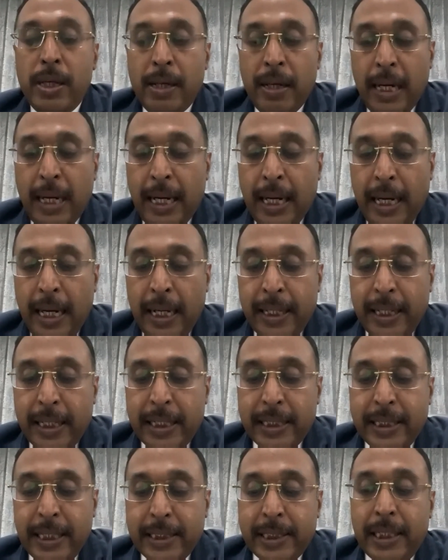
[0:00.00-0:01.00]
under
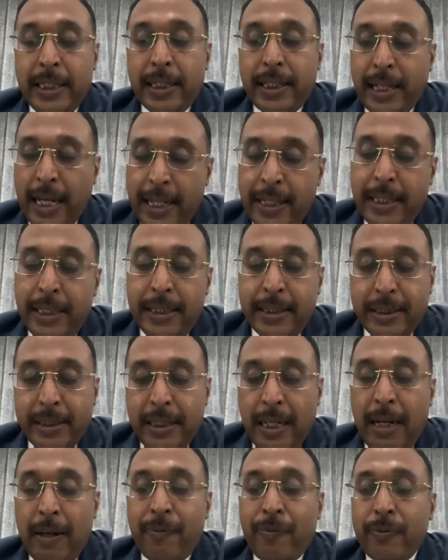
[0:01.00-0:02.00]
the section 10
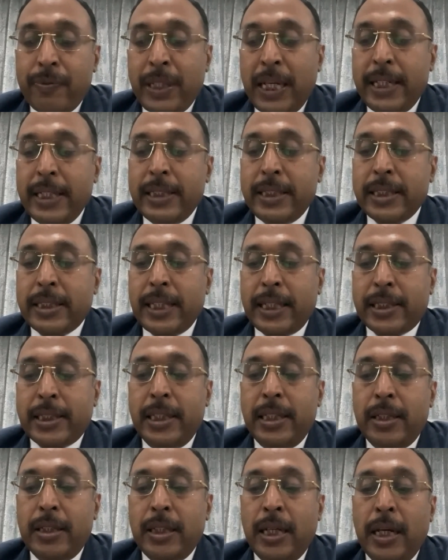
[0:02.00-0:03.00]
itself, that is the
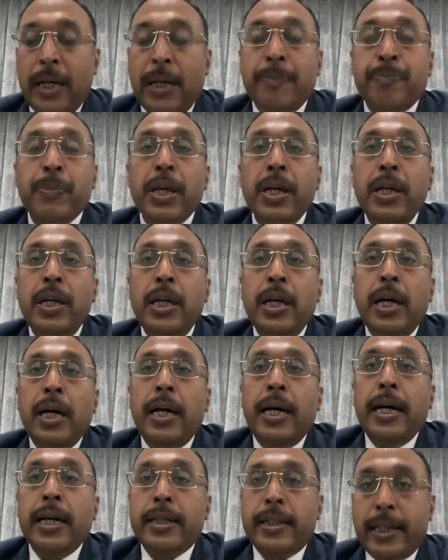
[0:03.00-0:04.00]
section
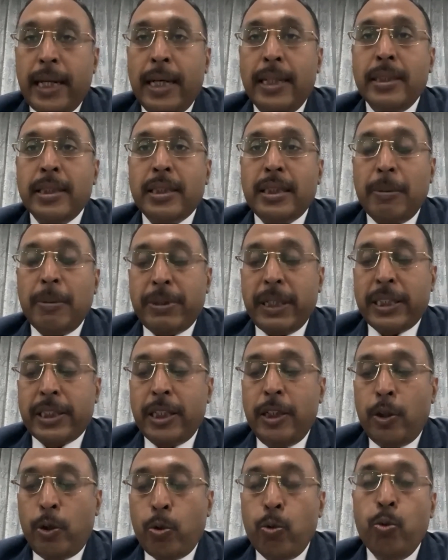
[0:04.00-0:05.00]
10
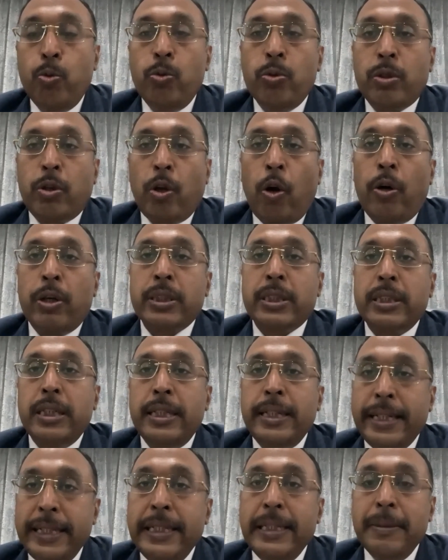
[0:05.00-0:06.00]
subsection 2 clause
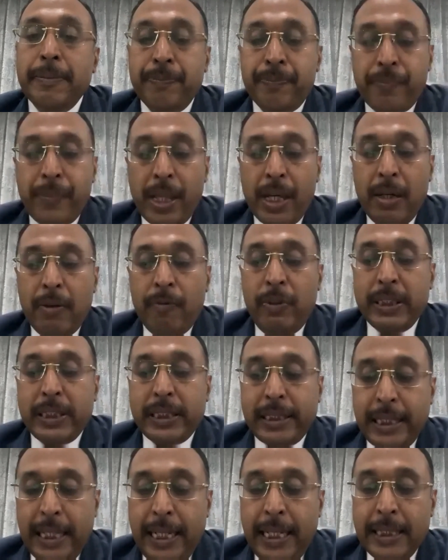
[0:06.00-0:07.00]
D, which
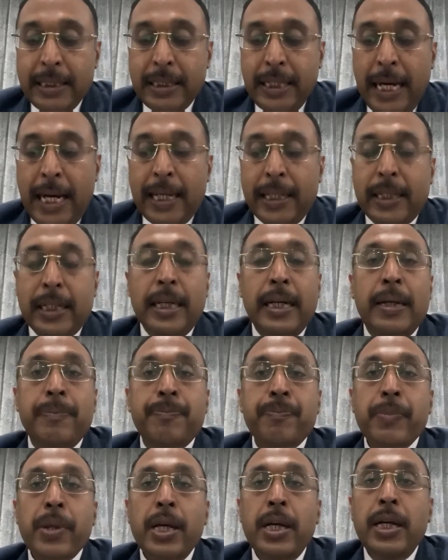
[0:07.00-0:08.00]
says that
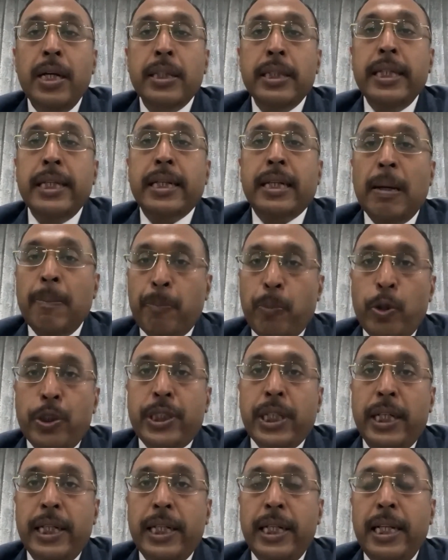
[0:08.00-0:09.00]
the
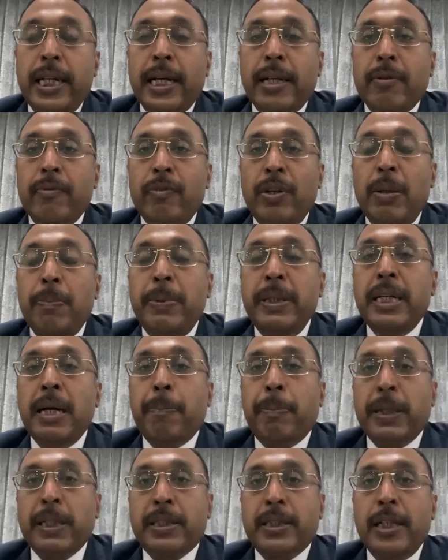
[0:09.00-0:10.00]
composition dealer will be a
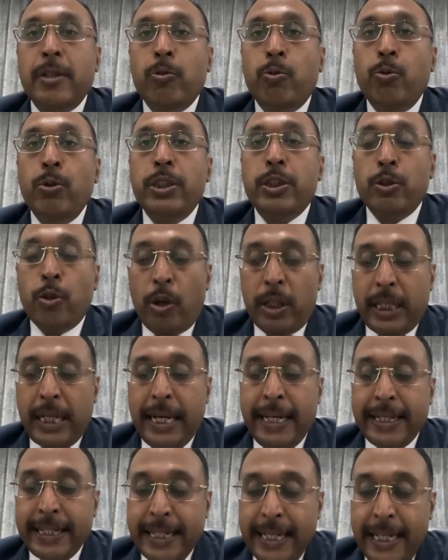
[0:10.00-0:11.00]
person who is not
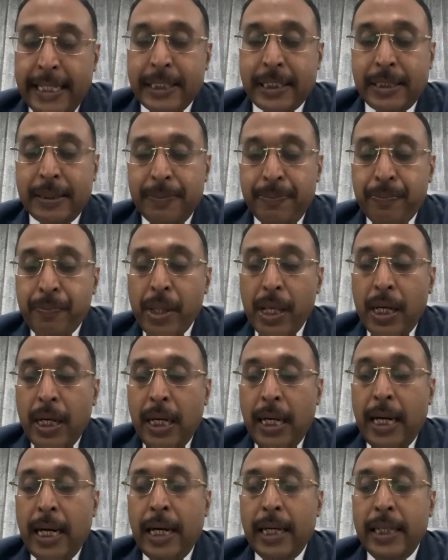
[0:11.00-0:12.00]
engaged
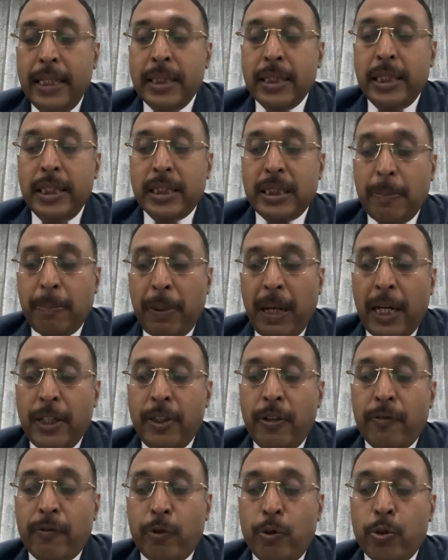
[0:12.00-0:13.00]
in the supply
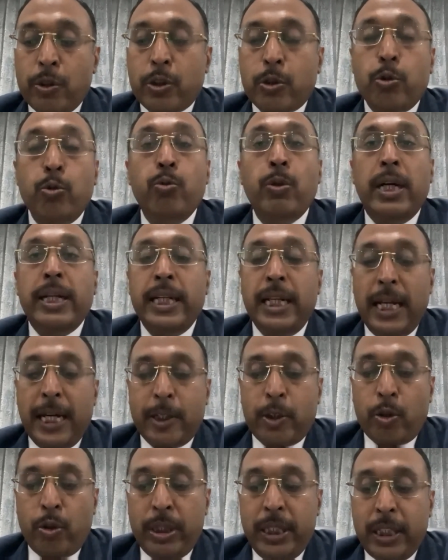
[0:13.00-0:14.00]
of goods through an
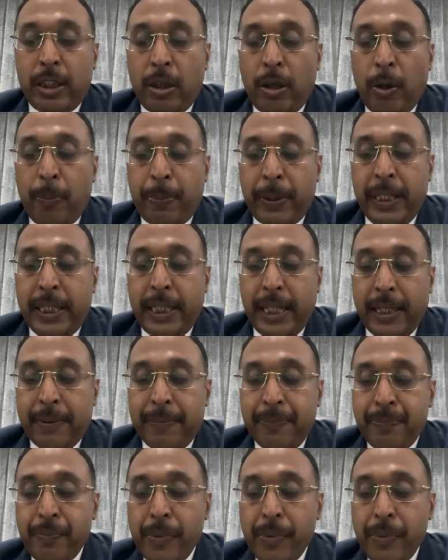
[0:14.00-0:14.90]
electronic operator